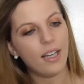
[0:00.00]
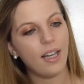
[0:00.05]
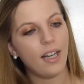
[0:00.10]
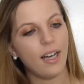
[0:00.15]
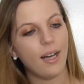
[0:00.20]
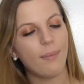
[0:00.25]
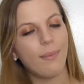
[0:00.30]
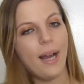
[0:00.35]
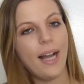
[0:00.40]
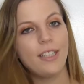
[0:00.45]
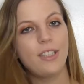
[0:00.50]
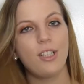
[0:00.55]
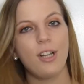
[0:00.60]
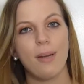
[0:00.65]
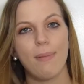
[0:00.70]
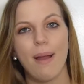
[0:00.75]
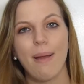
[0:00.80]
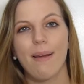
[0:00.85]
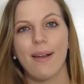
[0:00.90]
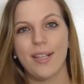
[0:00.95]
um, I
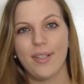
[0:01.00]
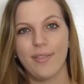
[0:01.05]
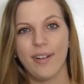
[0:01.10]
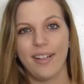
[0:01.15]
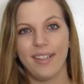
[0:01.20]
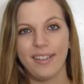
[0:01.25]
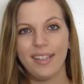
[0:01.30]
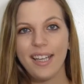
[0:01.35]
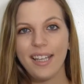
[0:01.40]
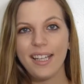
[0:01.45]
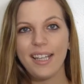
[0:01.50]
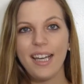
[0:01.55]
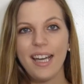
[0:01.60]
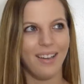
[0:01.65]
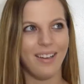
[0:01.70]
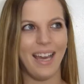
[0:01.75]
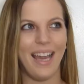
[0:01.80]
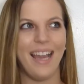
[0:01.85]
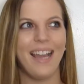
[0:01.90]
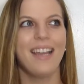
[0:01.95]
took my best friend Lily.
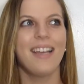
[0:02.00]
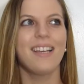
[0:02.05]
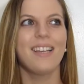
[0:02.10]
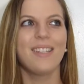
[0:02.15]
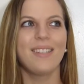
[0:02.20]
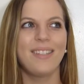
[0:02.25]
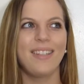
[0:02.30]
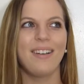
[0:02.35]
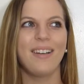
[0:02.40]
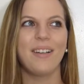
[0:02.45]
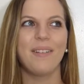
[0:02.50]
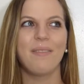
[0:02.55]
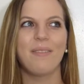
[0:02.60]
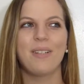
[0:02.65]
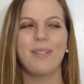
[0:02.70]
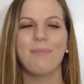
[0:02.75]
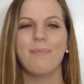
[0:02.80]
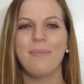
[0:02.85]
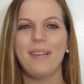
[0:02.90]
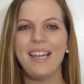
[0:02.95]
Okay, so it
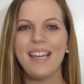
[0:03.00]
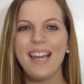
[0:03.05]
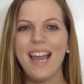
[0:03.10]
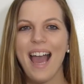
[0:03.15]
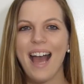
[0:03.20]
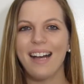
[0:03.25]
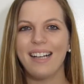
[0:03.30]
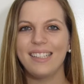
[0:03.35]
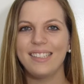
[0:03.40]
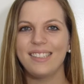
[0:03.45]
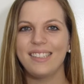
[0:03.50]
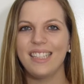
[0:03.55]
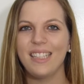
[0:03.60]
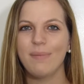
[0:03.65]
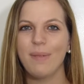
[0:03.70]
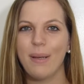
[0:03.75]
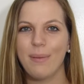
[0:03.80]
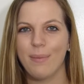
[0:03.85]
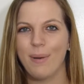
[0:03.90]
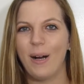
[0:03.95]
was me,
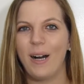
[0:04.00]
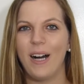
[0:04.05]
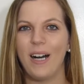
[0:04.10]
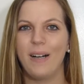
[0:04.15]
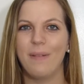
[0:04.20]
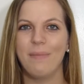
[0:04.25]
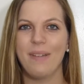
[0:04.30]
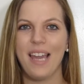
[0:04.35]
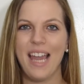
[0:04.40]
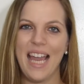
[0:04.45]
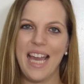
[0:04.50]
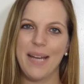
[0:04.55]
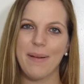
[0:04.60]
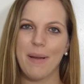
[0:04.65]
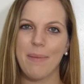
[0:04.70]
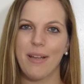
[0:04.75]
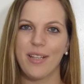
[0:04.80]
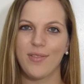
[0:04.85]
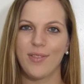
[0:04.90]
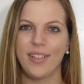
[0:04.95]
Allison, my mom, and
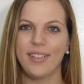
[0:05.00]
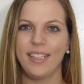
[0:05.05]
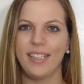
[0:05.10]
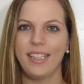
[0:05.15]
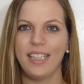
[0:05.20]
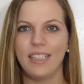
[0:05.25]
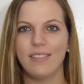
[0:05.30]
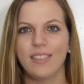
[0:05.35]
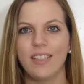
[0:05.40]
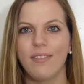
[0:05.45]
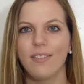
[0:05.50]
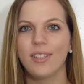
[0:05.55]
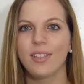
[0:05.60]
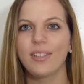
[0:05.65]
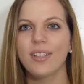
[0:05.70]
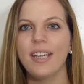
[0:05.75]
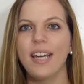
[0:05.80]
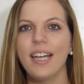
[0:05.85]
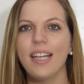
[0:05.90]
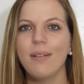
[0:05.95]
my best friend Lily in
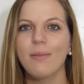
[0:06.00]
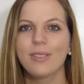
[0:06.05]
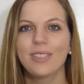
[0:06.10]
7th grade.